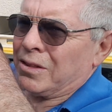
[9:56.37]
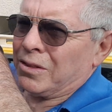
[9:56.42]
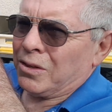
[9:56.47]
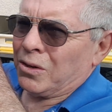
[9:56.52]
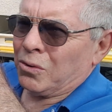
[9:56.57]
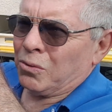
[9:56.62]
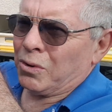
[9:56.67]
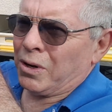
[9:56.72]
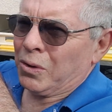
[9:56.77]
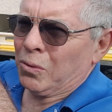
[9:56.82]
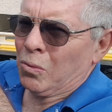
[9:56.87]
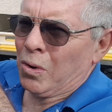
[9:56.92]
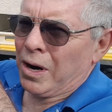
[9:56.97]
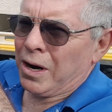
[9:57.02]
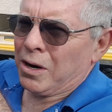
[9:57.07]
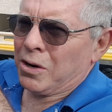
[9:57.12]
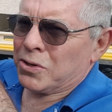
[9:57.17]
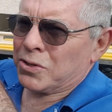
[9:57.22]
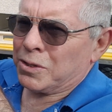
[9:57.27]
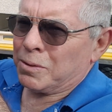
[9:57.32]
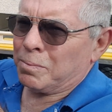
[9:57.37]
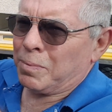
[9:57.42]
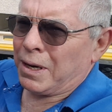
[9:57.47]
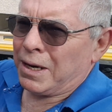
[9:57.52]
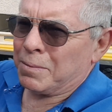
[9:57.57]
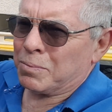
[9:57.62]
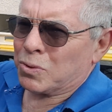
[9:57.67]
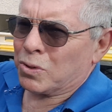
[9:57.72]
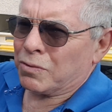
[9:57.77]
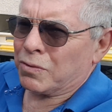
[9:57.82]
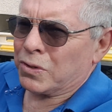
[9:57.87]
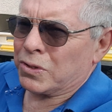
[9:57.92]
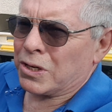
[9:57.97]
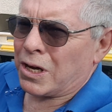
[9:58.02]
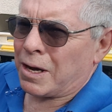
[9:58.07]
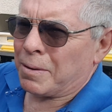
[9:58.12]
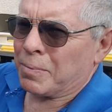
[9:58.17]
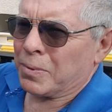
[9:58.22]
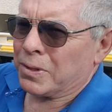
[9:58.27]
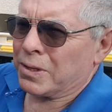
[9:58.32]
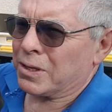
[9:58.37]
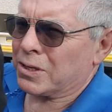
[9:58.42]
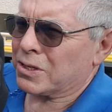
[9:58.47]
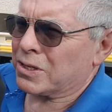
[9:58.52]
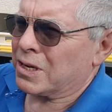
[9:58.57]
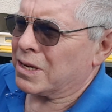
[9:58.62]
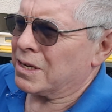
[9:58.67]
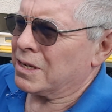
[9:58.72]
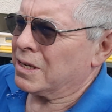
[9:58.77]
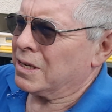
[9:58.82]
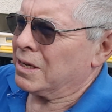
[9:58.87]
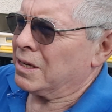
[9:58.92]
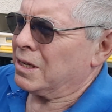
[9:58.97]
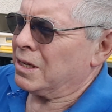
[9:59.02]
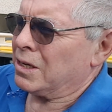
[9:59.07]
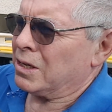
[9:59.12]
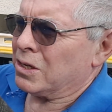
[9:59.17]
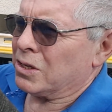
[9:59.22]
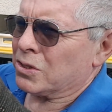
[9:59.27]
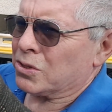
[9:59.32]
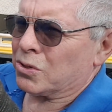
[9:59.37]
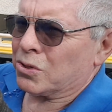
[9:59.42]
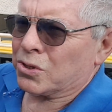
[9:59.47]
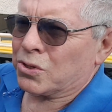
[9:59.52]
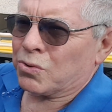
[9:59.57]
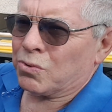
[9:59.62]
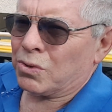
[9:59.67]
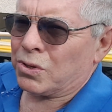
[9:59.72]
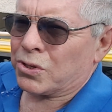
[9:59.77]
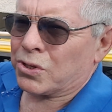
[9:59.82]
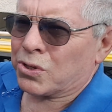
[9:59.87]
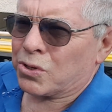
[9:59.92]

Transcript: they'll run wires and pipes over top of this. So it's real